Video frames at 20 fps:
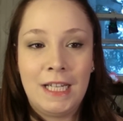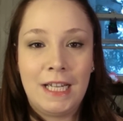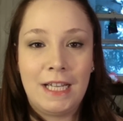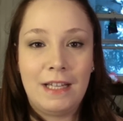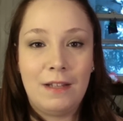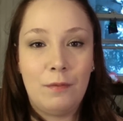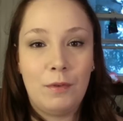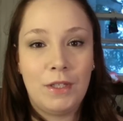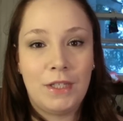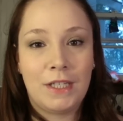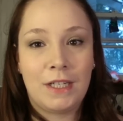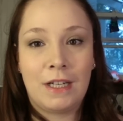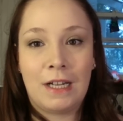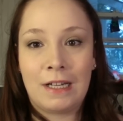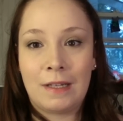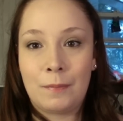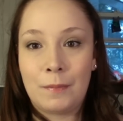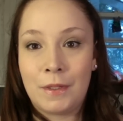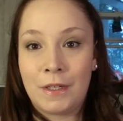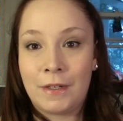And then once I
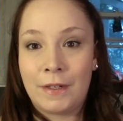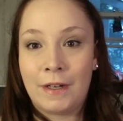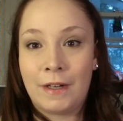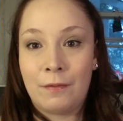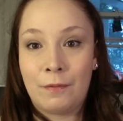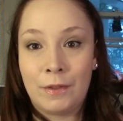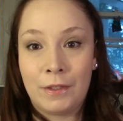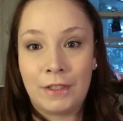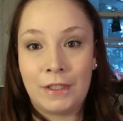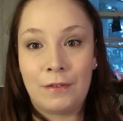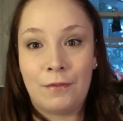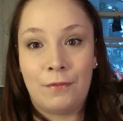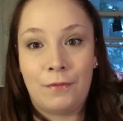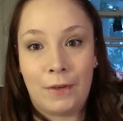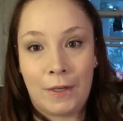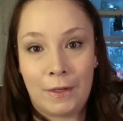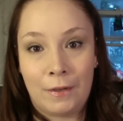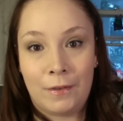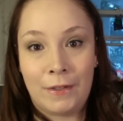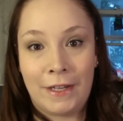got up there, I really
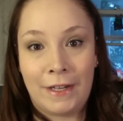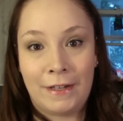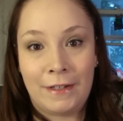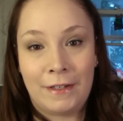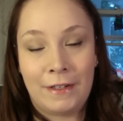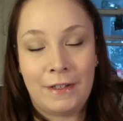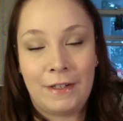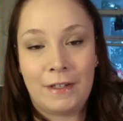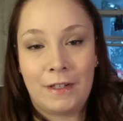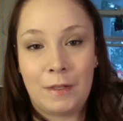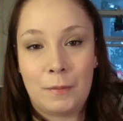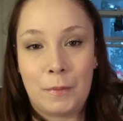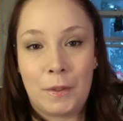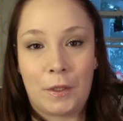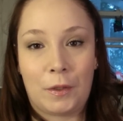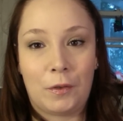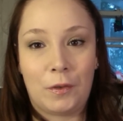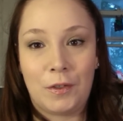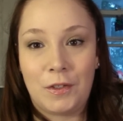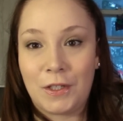failed at it, and I
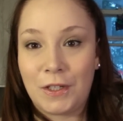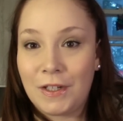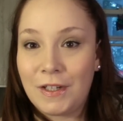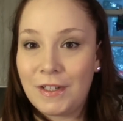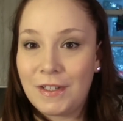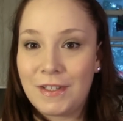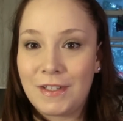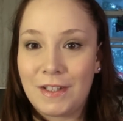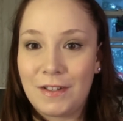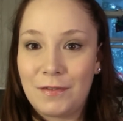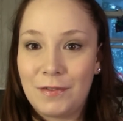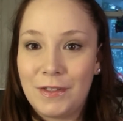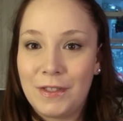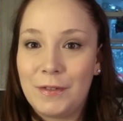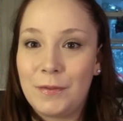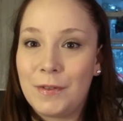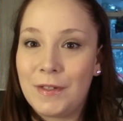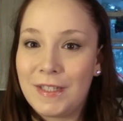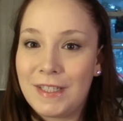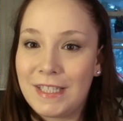apologize. I
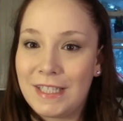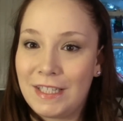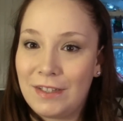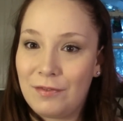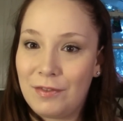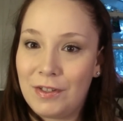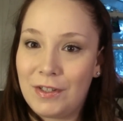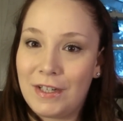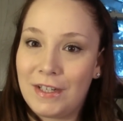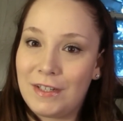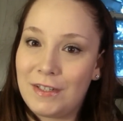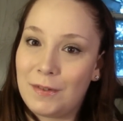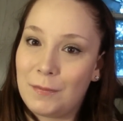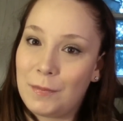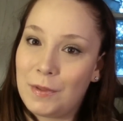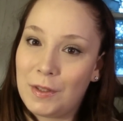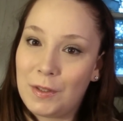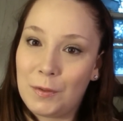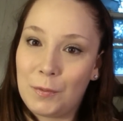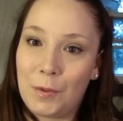really wanted to give you guys
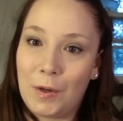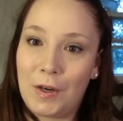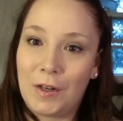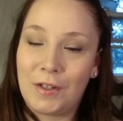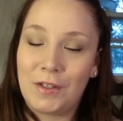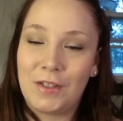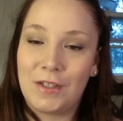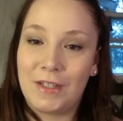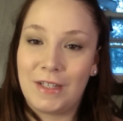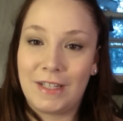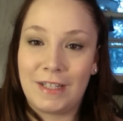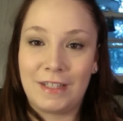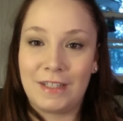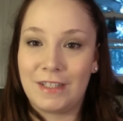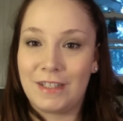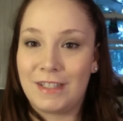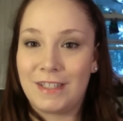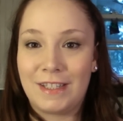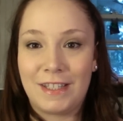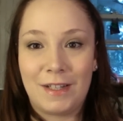something to watch, and I
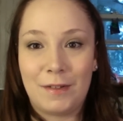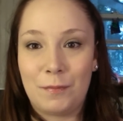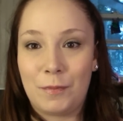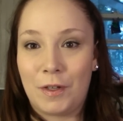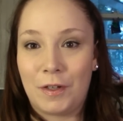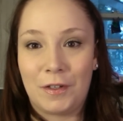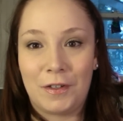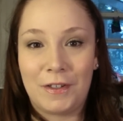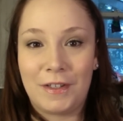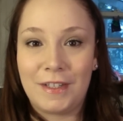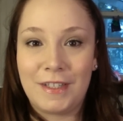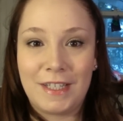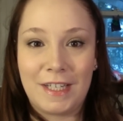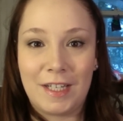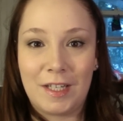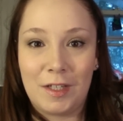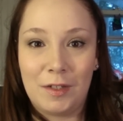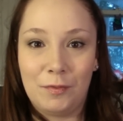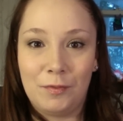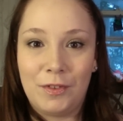just, I'm not good at
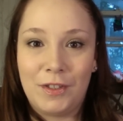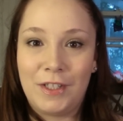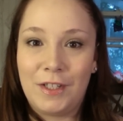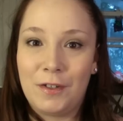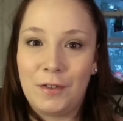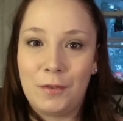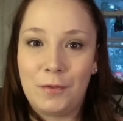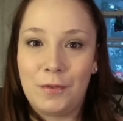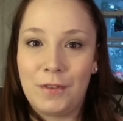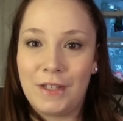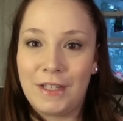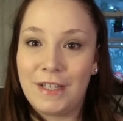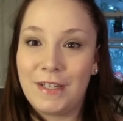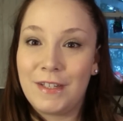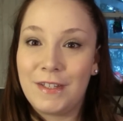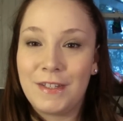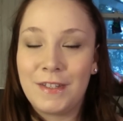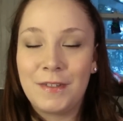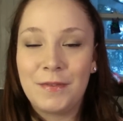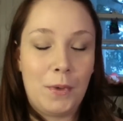taking video of
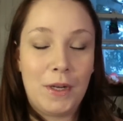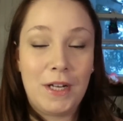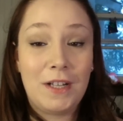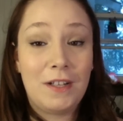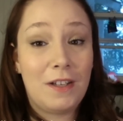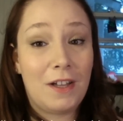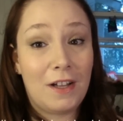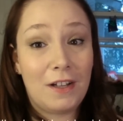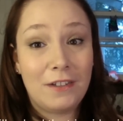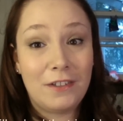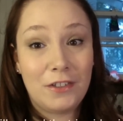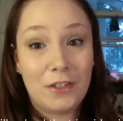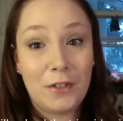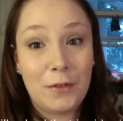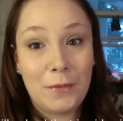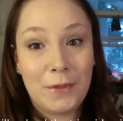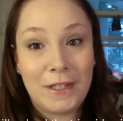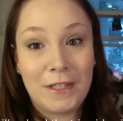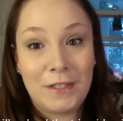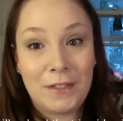things. But I'll, I'll show
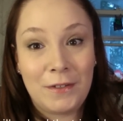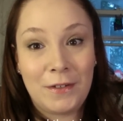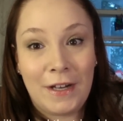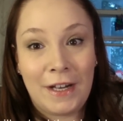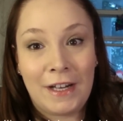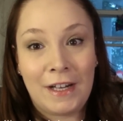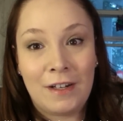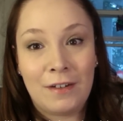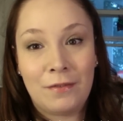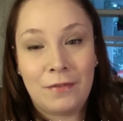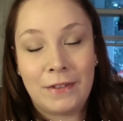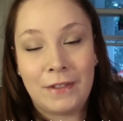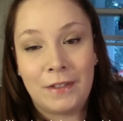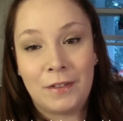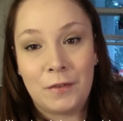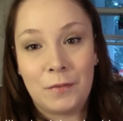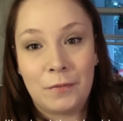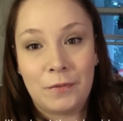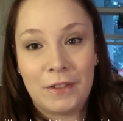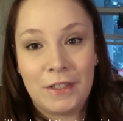you what I do have, and
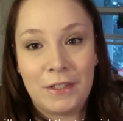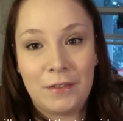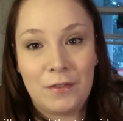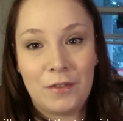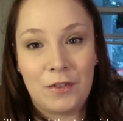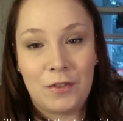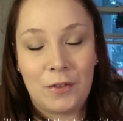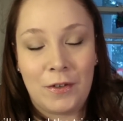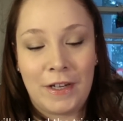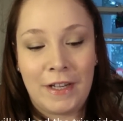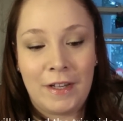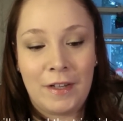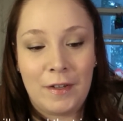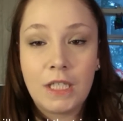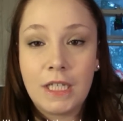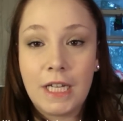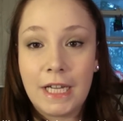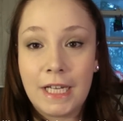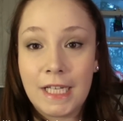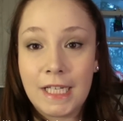hopefully you enjoy it.
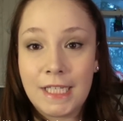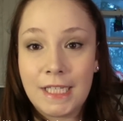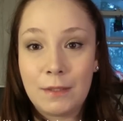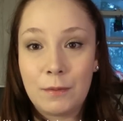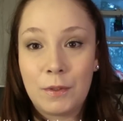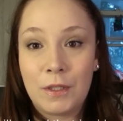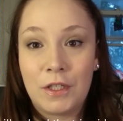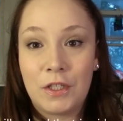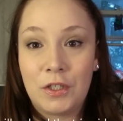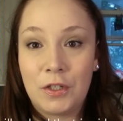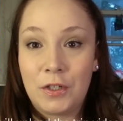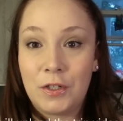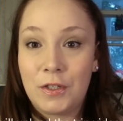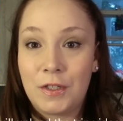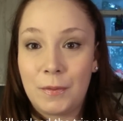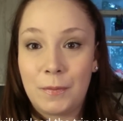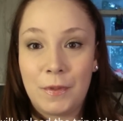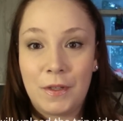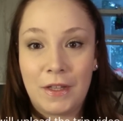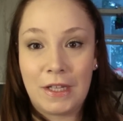And I did want to show you
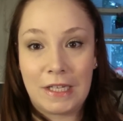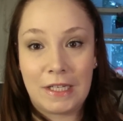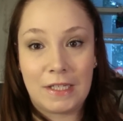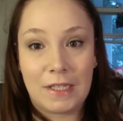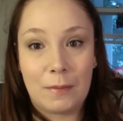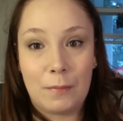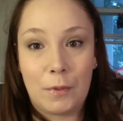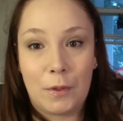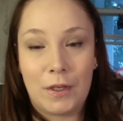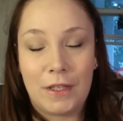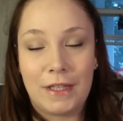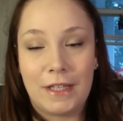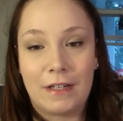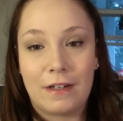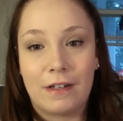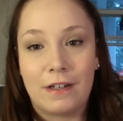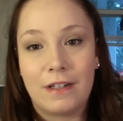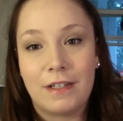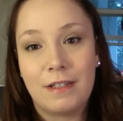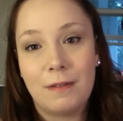some of the things I bought
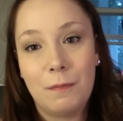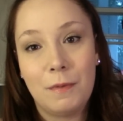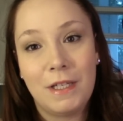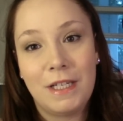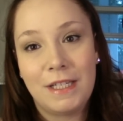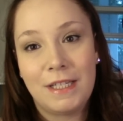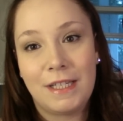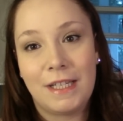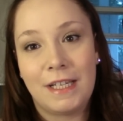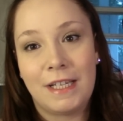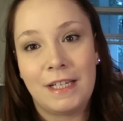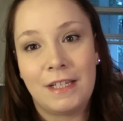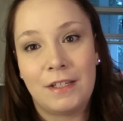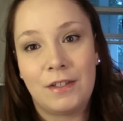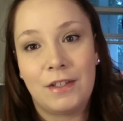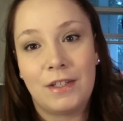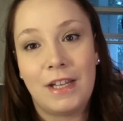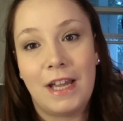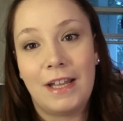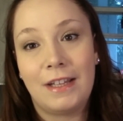there, because some of these
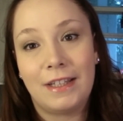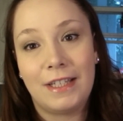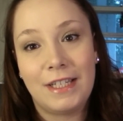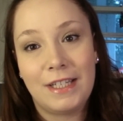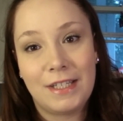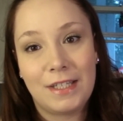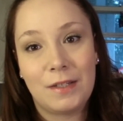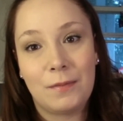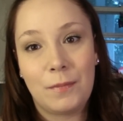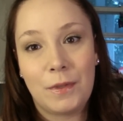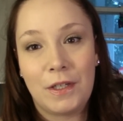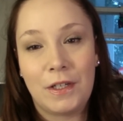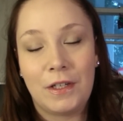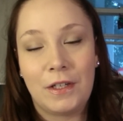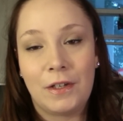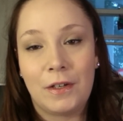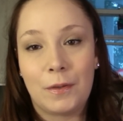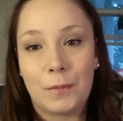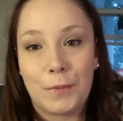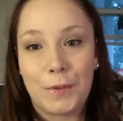things, at least to
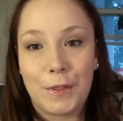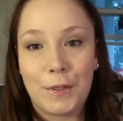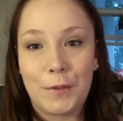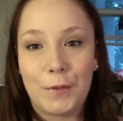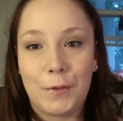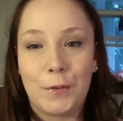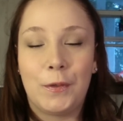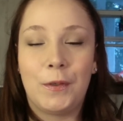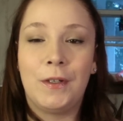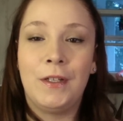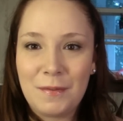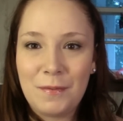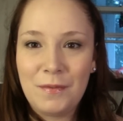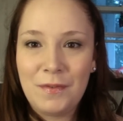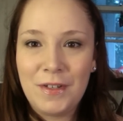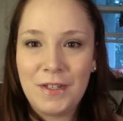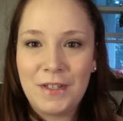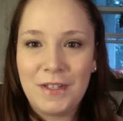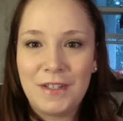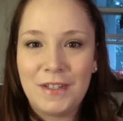me, are pretty cool. Some
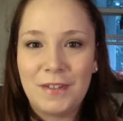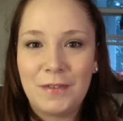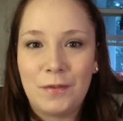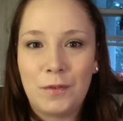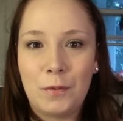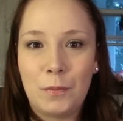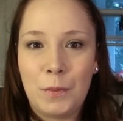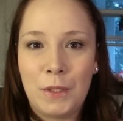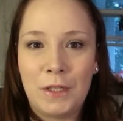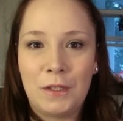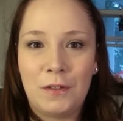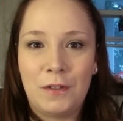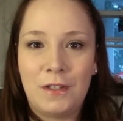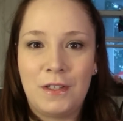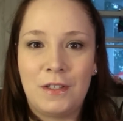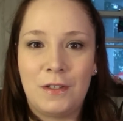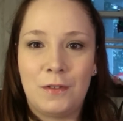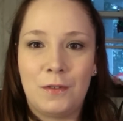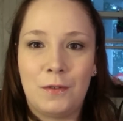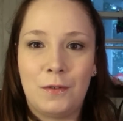of it will appeal
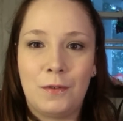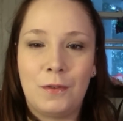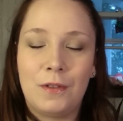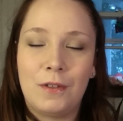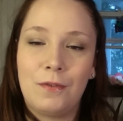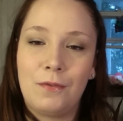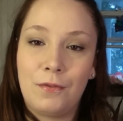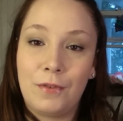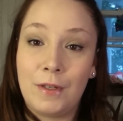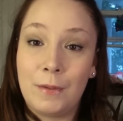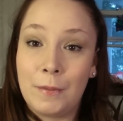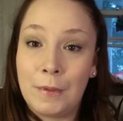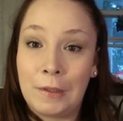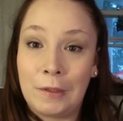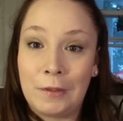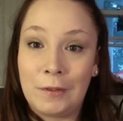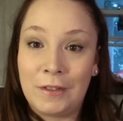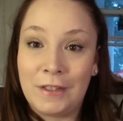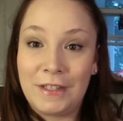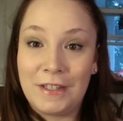to the female
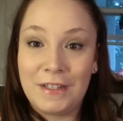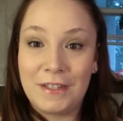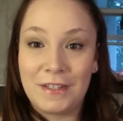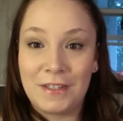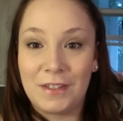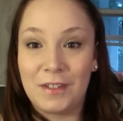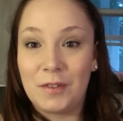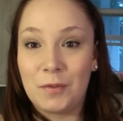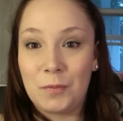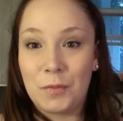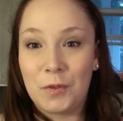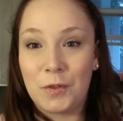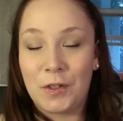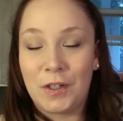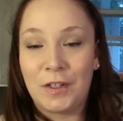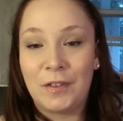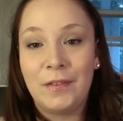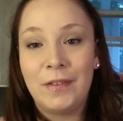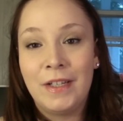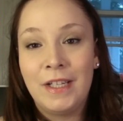audience a little
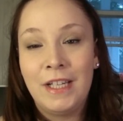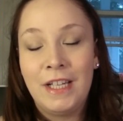more.